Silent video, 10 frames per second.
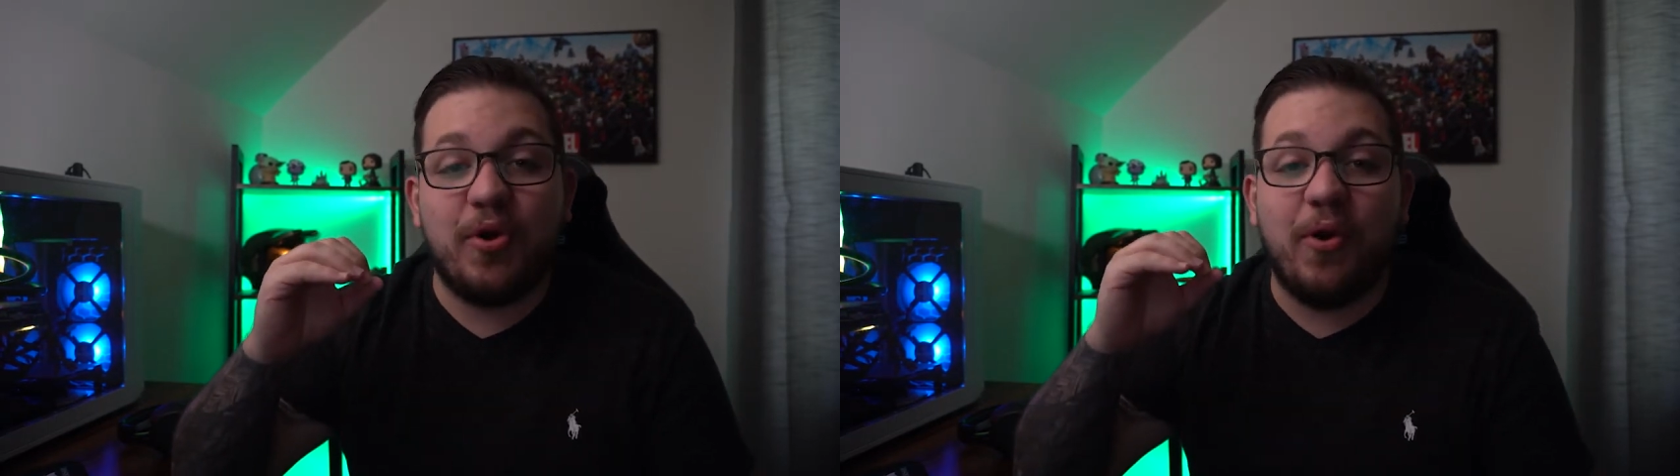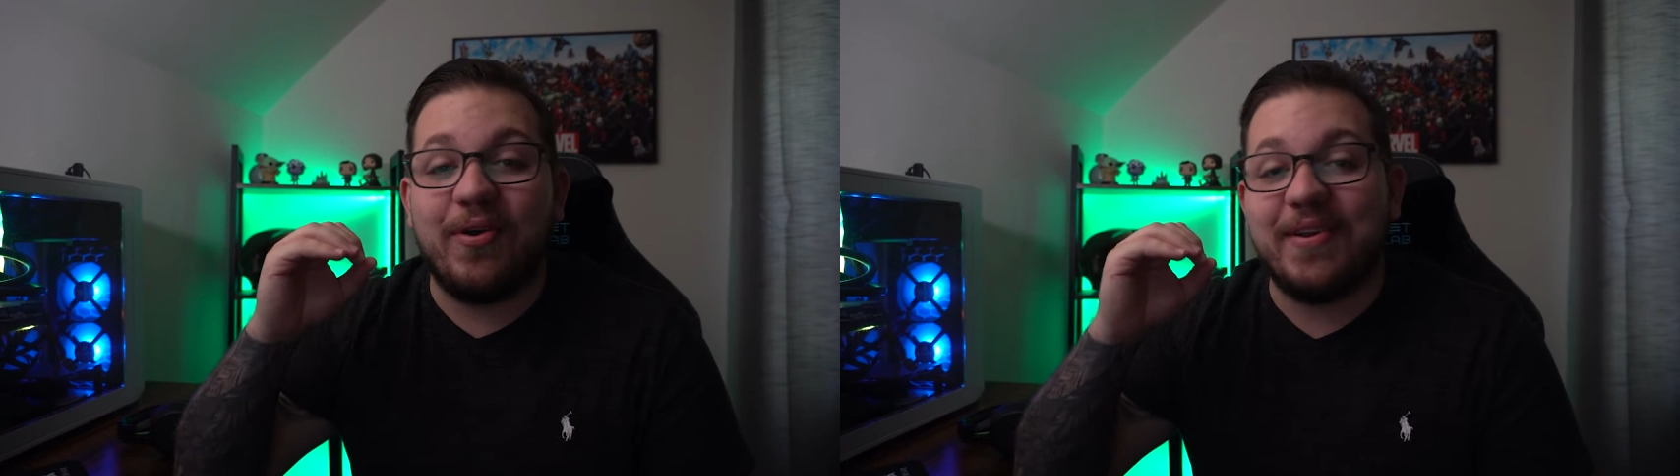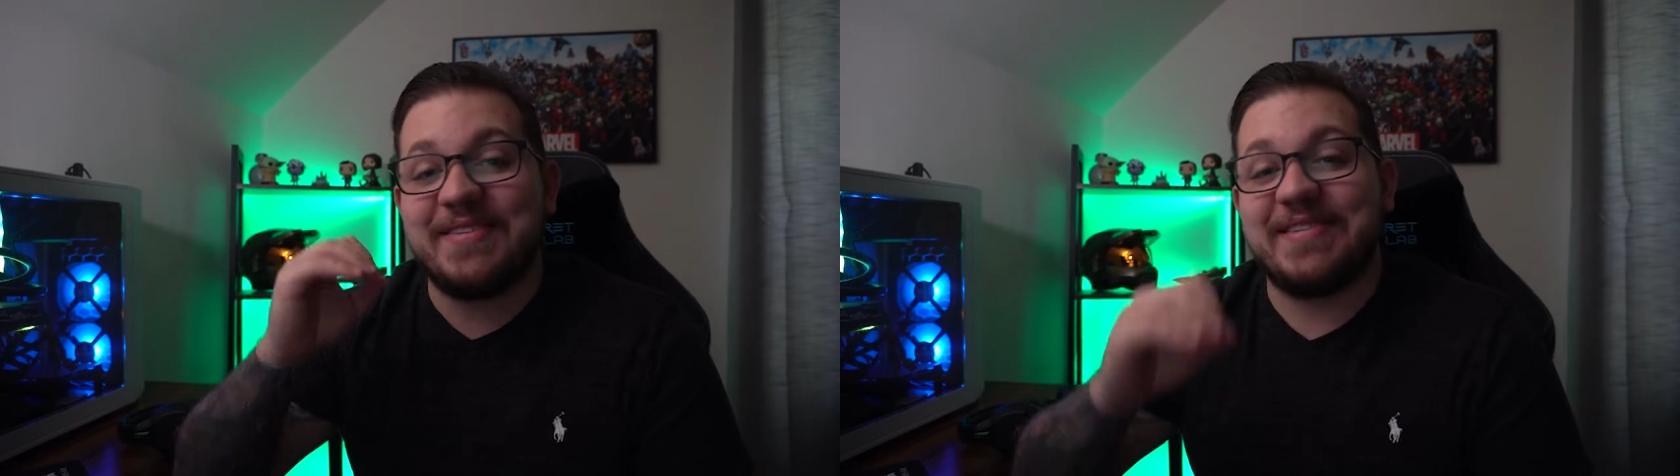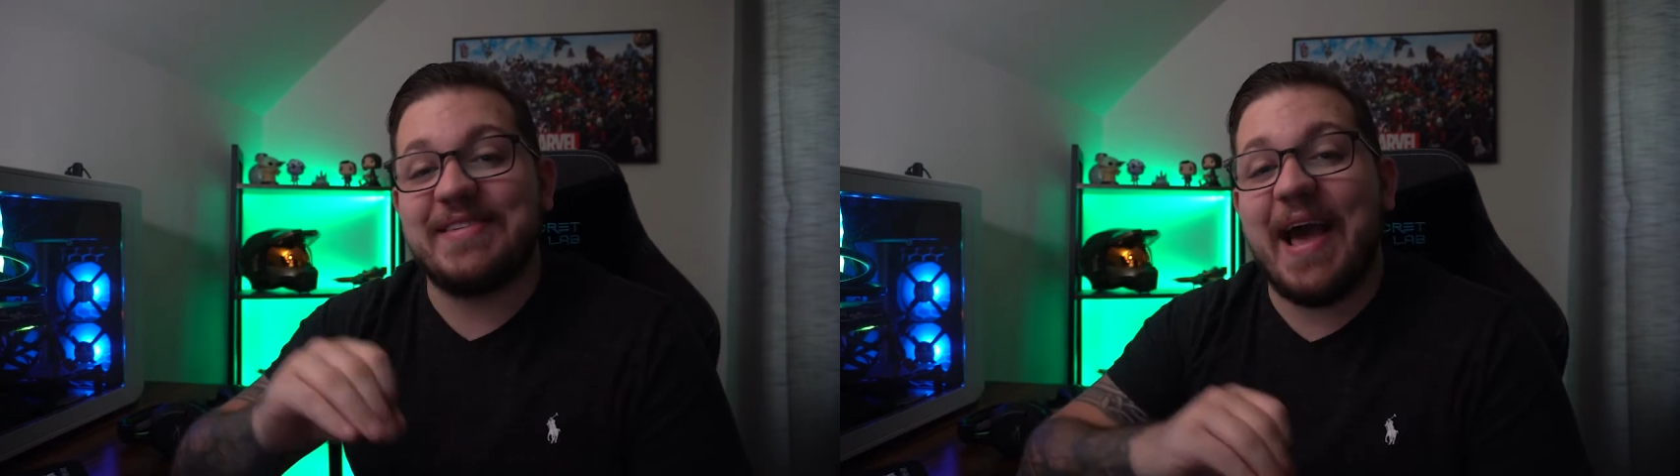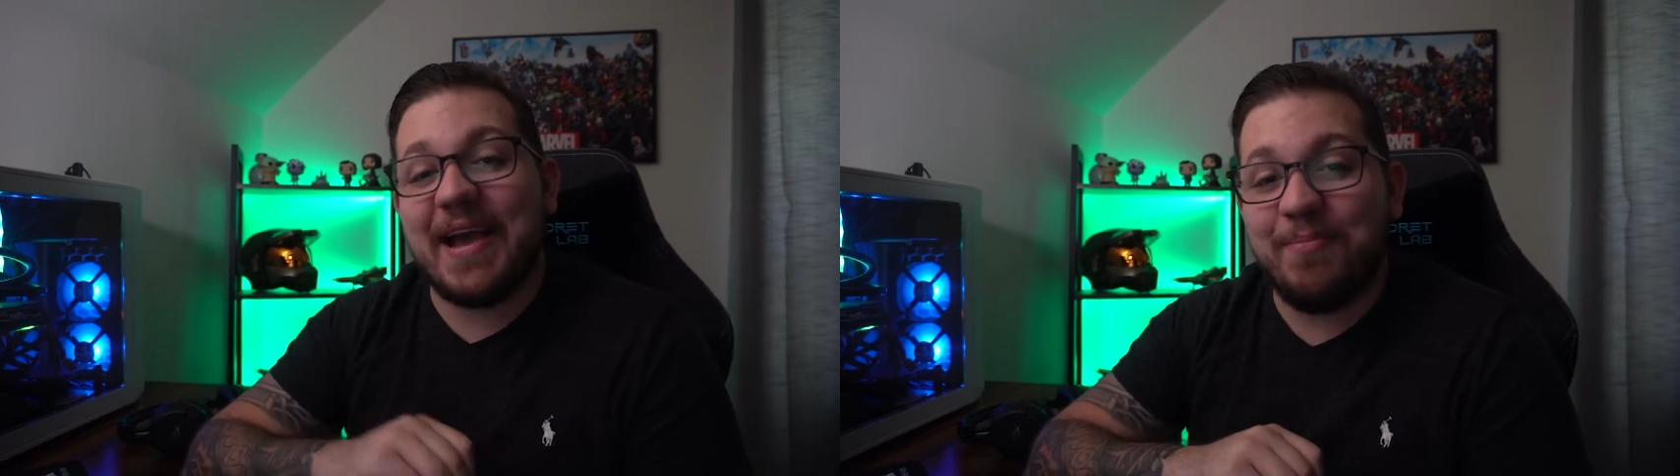called
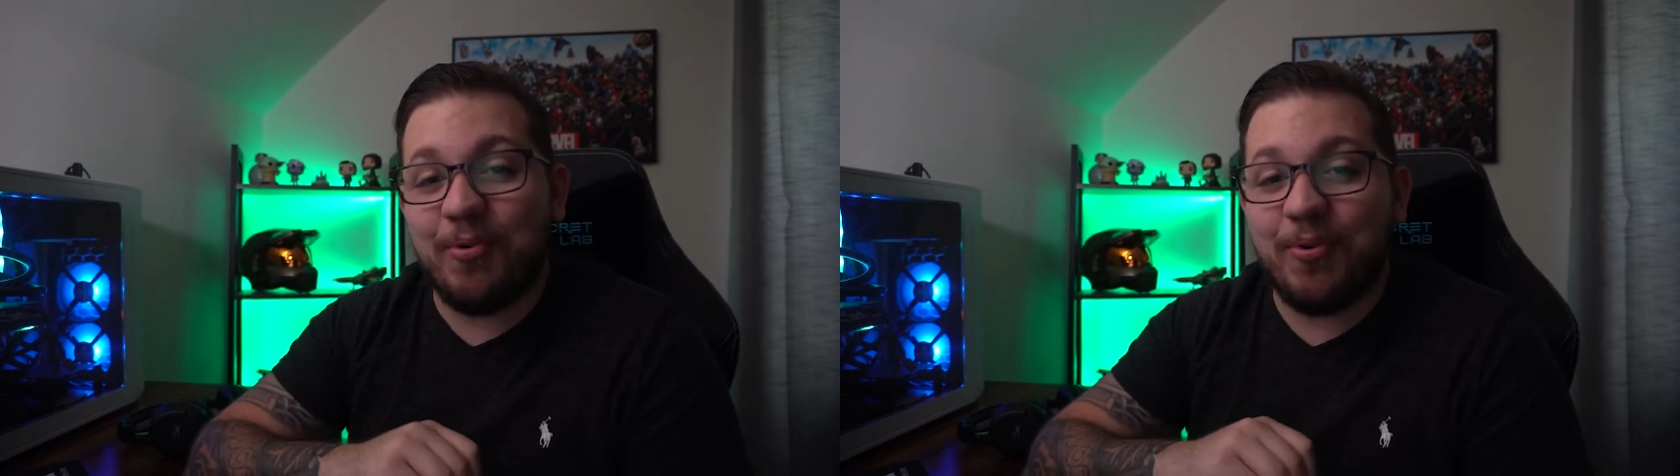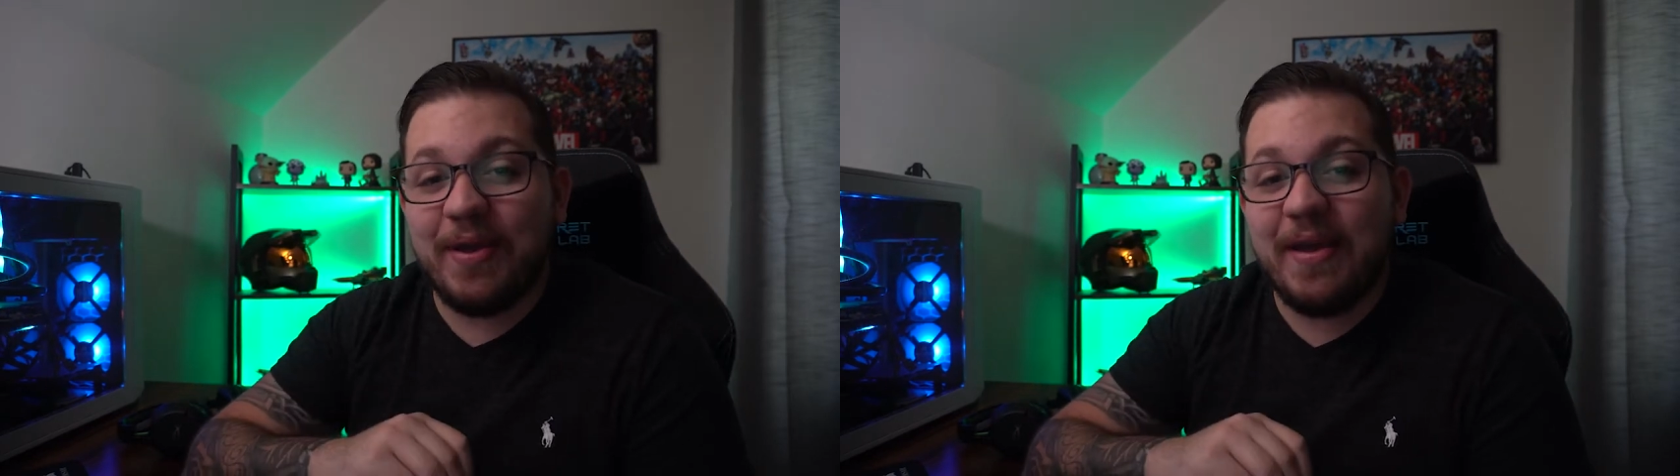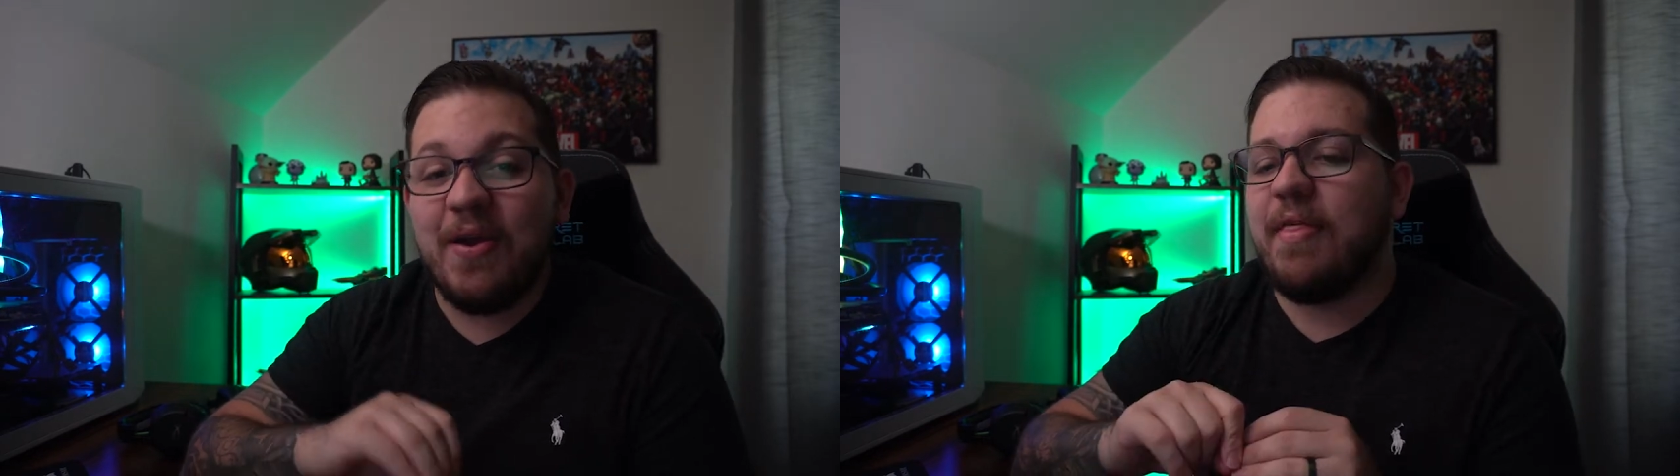Sackboy.